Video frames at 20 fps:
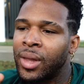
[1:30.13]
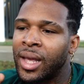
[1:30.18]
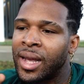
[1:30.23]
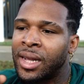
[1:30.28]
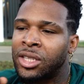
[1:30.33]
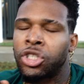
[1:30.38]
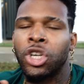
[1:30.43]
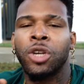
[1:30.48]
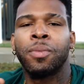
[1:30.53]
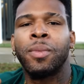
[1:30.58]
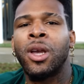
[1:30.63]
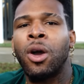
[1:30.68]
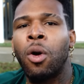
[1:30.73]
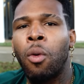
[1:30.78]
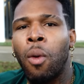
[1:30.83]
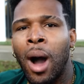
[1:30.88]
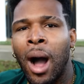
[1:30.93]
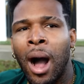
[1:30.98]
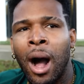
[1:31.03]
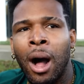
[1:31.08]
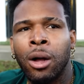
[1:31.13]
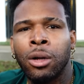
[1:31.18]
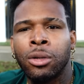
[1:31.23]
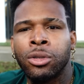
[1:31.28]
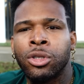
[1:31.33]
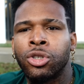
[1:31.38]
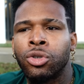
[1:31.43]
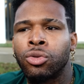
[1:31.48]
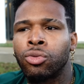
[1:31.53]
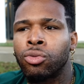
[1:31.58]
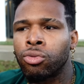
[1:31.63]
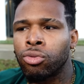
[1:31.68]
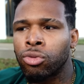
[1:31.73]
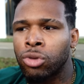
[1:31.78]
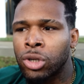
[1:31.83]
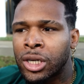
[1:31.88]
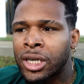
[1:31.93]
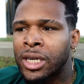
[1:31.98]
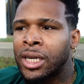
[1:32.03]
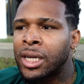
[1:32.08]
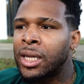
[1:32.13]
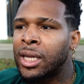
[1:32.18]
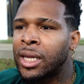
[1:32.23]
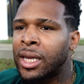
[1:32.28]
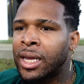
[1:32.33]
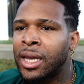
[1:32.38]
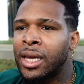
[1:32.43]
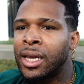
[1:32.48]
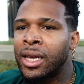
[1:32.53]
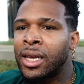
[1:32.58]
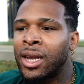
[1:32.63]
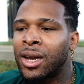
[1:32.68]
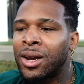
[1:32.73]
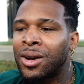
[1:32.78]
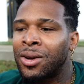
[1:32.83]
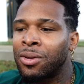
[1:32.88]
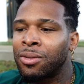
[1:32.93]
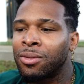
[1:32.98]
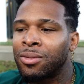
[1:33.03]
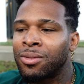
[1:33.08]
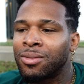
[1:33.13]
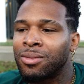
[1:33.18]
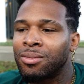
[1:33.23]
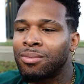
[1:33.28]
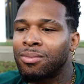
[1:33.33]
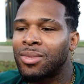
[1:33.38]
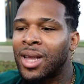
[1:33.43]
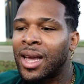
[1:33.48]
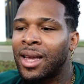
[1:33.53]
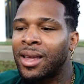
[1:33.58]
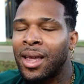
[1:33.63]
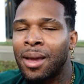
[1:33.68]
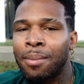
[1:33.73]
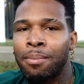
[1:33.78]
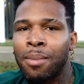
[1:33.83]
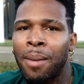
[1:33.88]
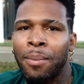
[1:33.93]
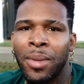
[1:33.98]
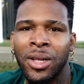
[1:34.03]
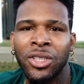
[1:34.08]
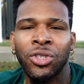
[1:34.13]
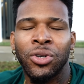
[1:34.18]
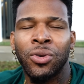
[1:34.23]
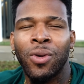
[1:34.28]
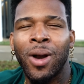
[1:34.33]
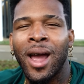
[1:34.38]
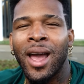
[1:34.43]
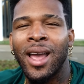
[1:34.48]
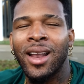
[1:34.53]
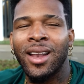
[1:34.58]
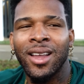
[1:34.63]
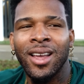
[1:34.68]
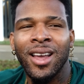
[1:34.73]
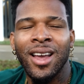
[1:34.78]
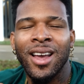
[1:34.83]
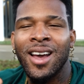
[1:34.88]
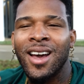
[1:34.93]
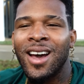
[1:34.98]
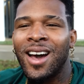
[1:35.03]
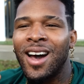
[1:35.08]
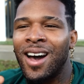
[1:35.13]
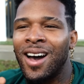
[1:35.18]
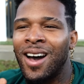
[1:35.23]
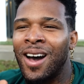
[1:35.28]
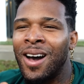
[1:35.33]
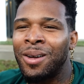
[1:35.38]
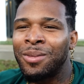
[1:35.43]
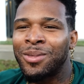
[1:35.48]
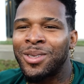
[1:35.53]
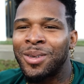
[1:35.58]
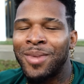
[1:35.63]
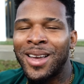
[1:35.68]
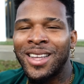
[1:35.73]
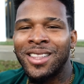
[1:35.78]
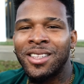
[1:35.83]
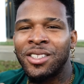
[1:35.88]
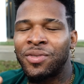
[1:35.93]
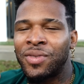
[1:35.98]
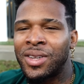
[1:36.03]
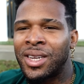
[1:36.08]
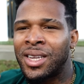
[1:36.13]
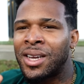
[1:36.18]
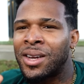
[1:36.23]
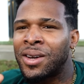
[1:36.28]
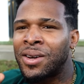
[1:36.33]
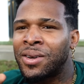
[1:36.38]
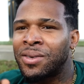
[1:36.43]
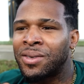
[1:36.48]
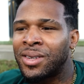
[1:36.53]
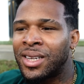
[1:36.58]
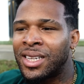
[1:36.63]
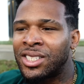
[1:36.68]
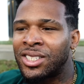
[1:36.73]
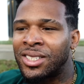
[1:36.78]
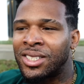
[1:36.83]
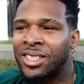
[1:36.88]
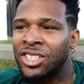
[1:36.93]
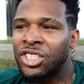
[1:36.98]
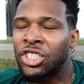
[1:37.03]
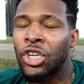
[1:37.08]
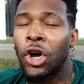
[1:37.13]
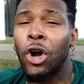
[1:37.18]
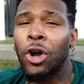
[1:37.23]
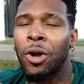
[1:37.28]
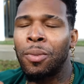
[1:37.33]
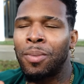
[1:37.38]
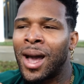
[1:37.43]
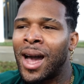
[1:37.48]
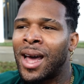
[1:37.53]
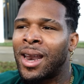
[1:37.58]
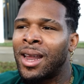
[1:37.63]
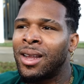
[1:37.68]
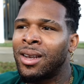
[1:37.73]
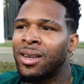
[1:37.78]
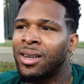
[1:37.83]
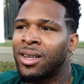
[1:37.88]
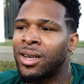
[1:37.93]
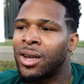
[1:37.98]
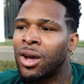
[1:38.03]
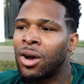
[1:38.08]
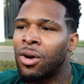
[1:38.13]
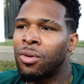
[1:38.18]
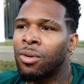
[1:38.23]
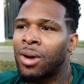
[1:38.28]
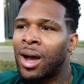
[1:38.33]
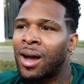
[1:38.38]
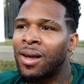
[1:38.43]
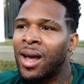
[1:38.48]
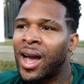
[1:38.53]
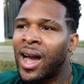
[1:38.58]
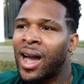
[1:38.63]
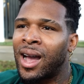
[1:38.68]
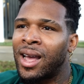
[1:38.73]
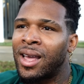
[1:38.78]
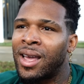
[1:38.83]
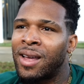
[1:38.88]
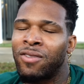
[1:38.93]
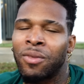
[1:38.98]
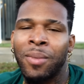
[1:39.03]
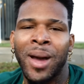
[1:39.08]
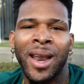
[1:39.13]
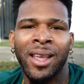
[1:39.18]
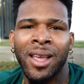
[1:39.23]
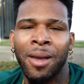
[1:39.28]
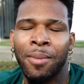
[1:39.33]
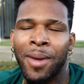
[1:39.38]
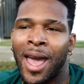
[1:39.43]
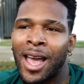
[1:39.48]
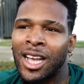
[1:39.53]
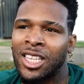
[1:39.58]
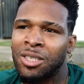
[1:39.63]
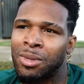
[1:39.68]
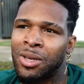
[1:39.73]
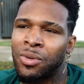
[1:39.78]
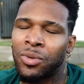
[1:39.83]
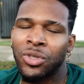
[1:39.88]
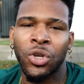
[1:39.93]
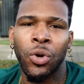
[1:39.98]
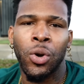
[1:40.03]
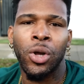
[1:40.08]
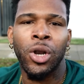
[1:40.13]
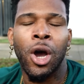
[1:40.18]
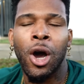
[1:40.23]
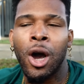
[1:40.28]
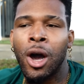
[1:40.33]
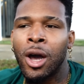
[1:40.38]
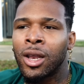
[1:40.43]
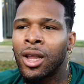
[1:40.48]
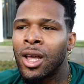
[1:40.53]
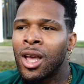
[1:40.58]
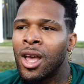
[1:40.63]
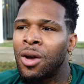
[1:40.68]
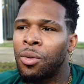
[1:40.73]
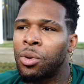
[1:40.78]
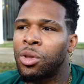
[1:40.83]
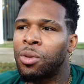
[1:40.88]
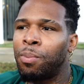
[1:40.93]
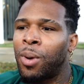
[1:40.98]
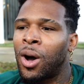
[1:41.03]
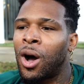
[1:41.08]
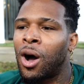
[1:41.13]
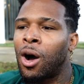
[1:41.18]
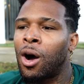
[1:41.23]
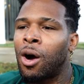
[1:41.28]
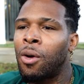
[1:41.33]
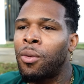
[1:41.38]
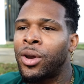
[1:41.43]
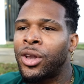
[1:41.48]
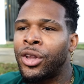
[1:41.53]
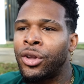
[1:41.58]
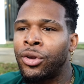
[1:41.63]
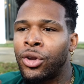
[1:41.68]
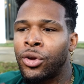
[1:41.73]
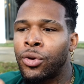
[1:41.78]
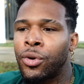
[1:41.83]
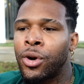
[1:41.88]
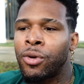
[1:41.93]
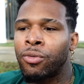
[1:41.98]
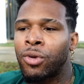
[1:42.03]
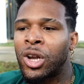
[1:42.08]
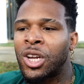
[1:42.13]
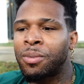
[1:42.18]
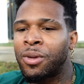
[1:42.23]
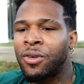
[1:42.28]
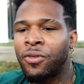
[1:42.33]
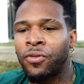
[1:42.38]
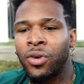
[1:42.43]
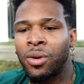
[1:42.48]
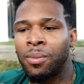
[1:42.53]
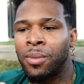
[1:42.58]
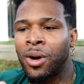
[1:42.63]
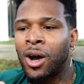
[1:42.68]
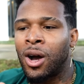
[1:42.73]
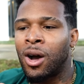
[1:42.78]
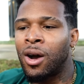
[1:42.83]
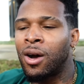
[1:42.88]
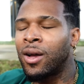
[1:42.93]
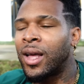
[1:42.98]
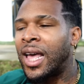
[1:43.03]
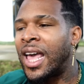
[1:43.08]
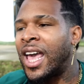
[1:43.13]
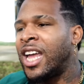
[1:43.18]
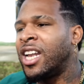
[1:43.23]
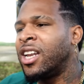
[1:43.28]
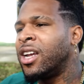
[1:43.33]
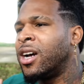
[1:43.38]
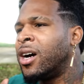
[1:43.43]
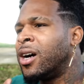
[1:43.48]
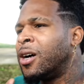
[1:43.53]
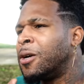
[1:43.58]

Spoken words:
it took me a while to really, you know, like, get my mental right, to make this video and to talk about it. You know, everybody kept asking me what's going on with ball, what are you doing, rugby, football. And